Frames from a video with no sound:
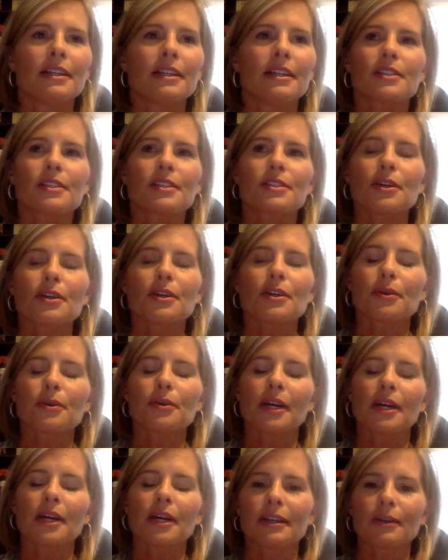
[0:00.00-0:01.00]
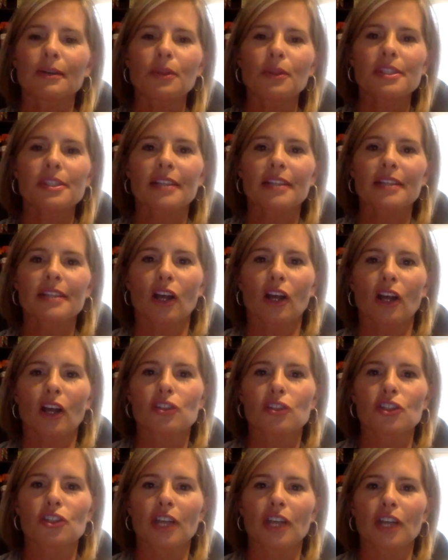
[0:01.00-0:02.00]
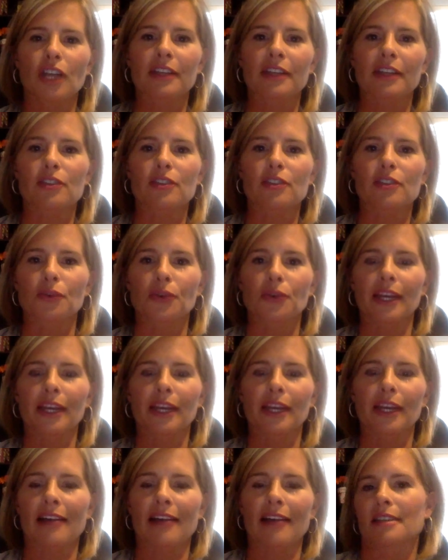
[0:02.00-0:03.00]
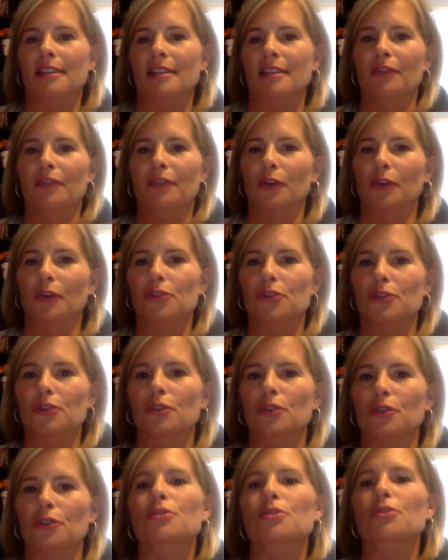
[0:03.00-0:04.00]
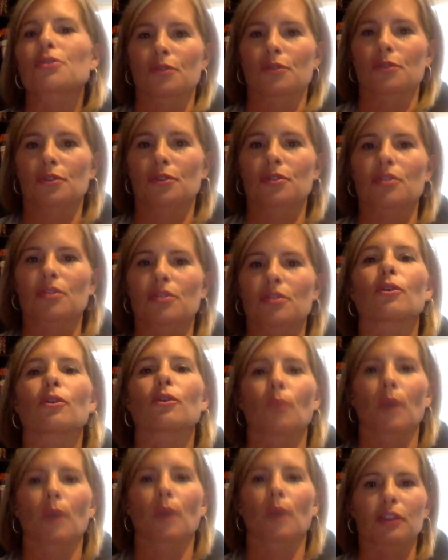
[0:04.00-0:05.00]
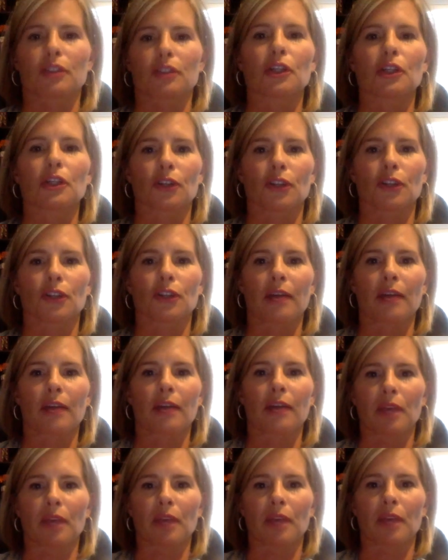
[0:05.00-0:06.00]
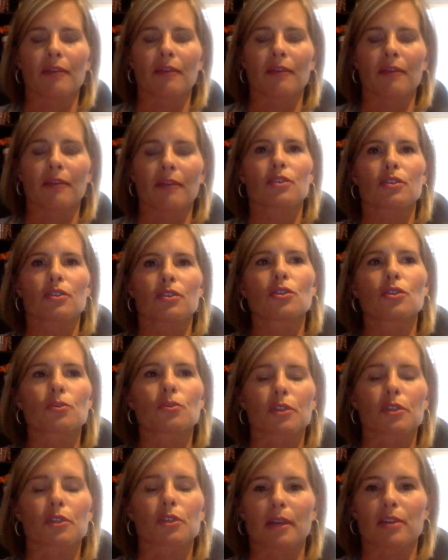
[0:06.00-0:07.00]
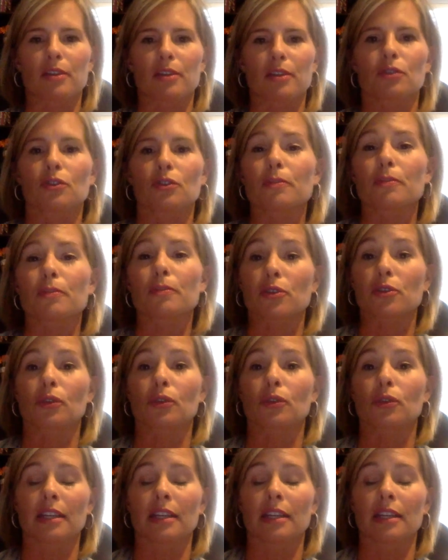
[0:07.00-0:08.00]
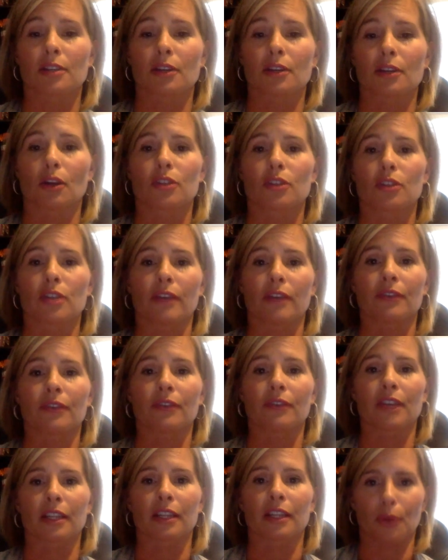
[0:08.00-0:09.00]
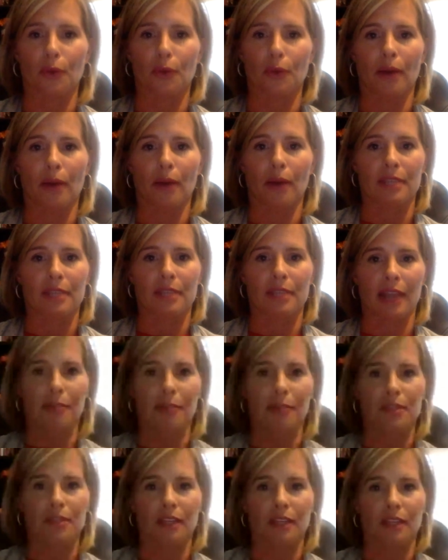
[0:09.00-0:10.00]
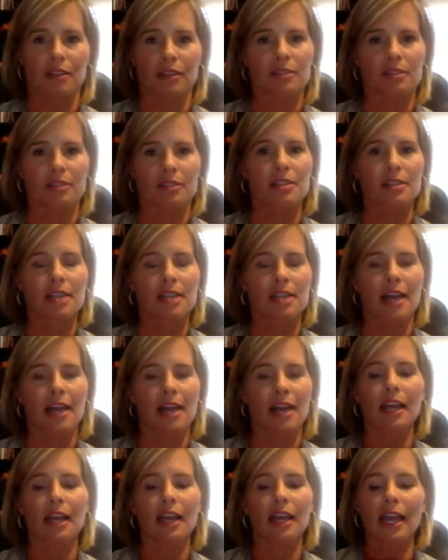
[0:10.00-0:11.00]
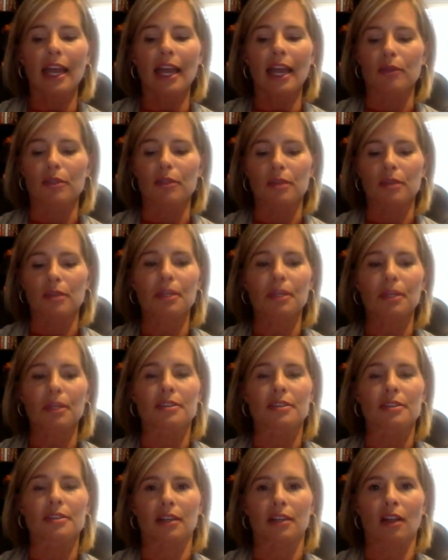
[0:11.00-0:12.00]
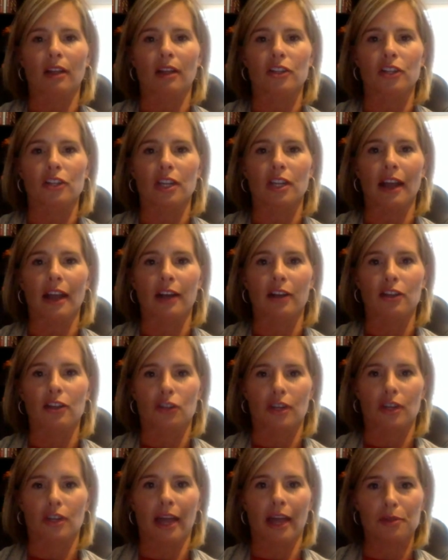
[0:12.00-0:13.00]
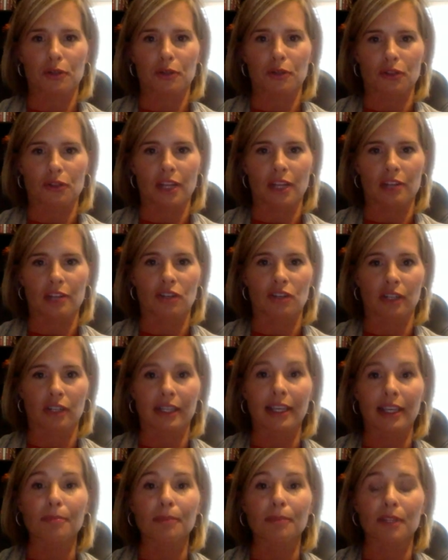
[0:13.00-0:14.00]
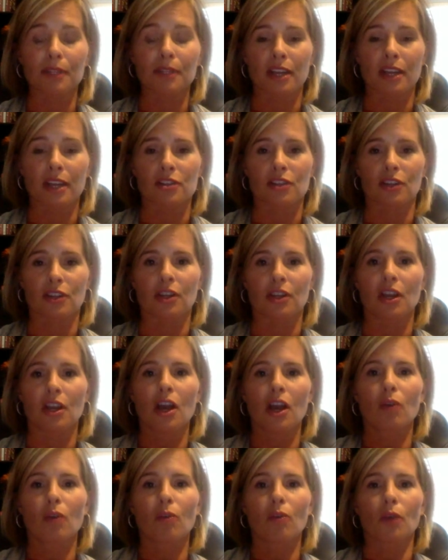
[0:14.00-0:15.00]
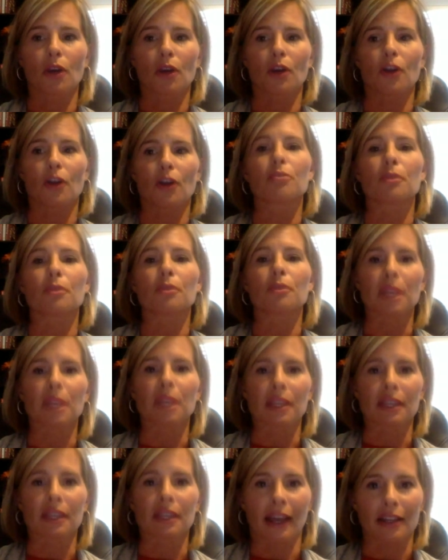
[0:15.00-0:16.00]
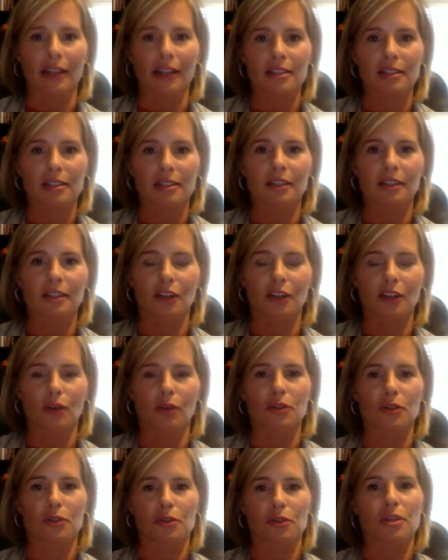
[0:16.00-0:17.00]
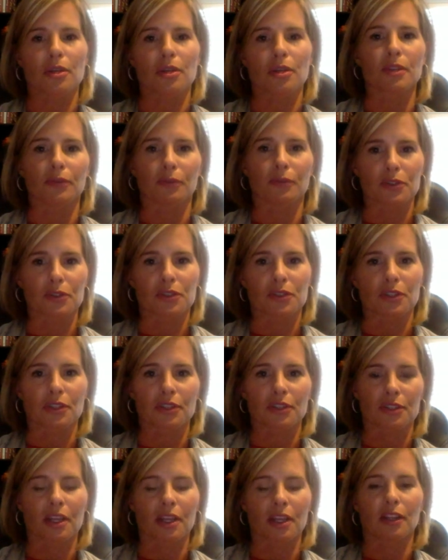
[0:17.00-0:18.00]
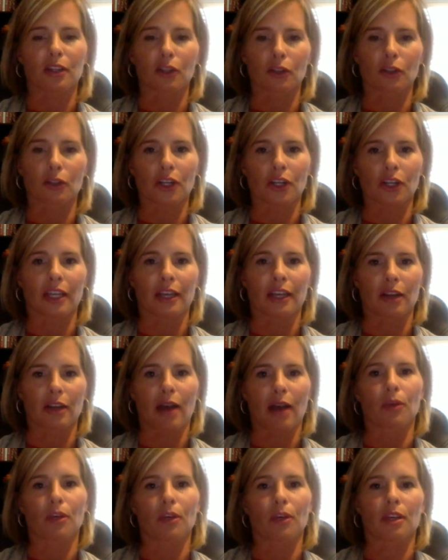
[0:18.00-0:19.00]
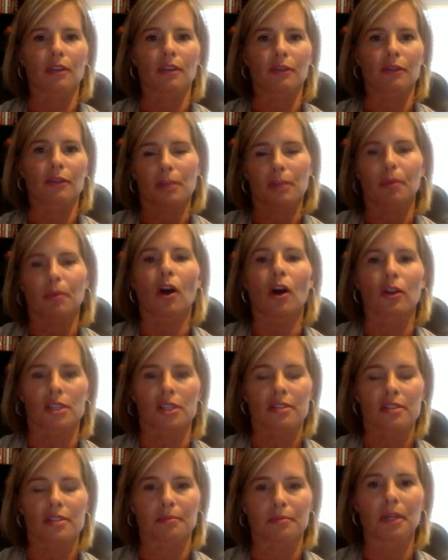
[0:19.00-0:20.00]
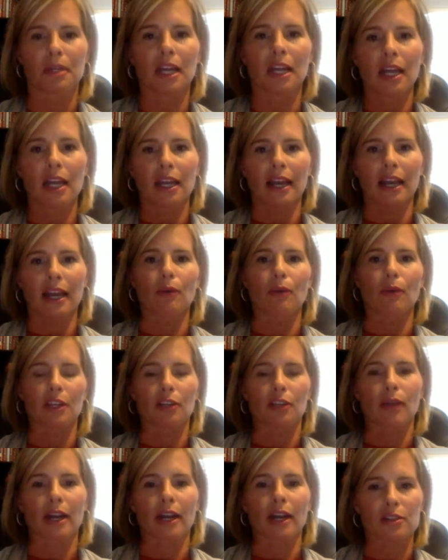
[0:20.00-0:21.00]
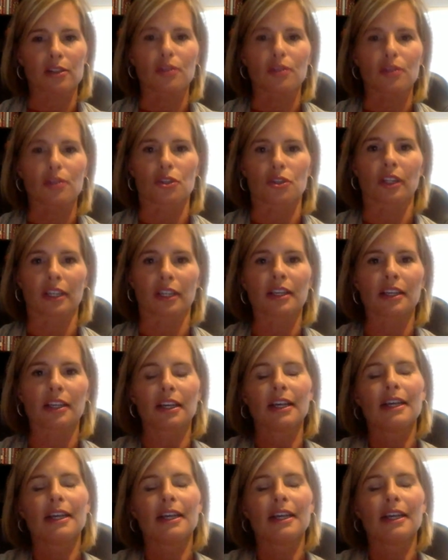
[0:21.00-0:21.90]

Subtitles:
So with technology, I think it's a great asset for certain students, different ways to learn. And when we have students with certain special needs, there are definitely programs and apps that can assist that. And with kids, technology can actually capture the attention and keep the attention where a human being can't, because there's some differences in the learning and how we, for example, autism and how we interact socially.